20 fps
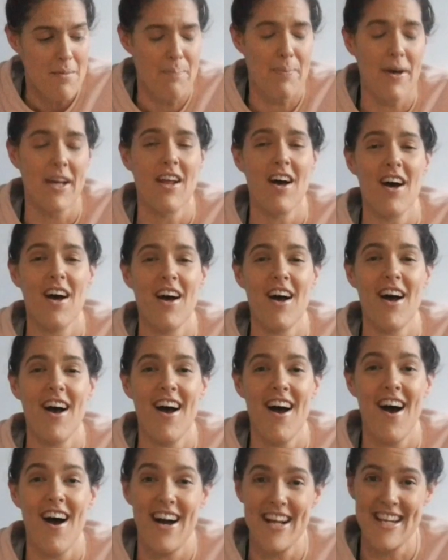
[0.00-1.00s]
but
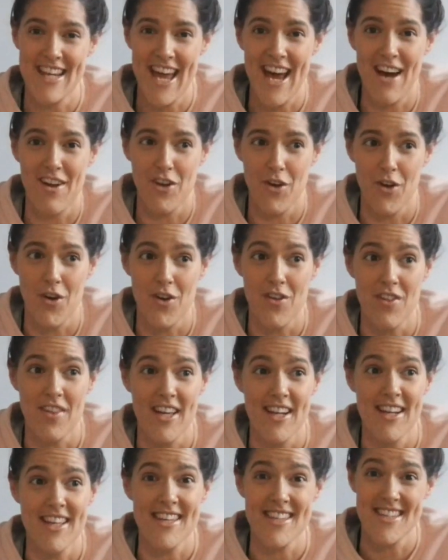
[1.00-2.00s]
I now know that
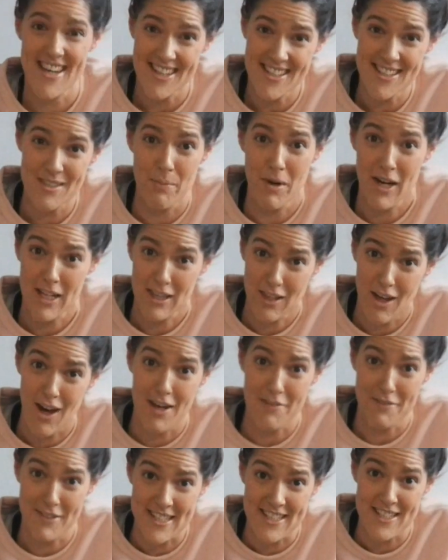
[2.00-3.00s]
yes, my
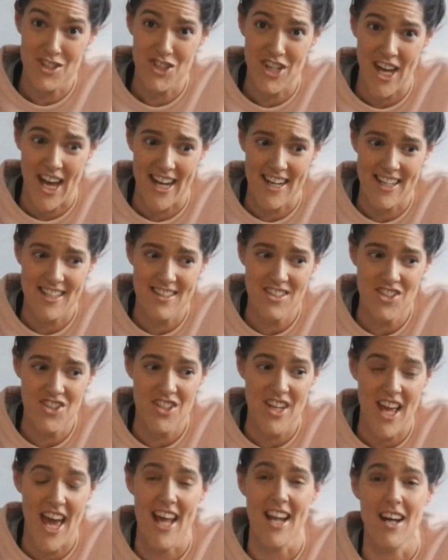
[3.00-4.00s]
life is
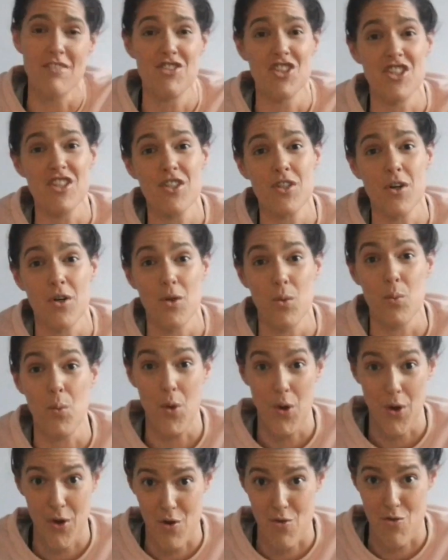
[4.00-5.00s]
changed and I've just got to
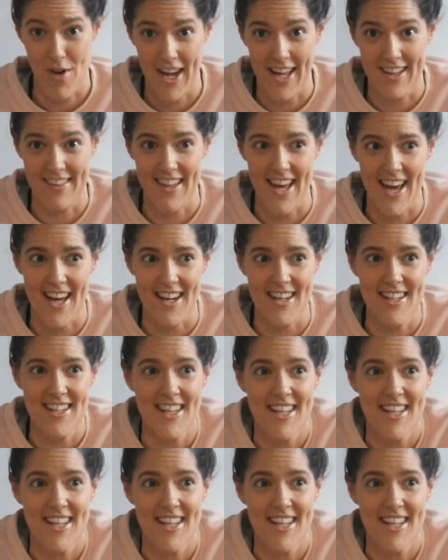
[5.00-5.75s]
work around that.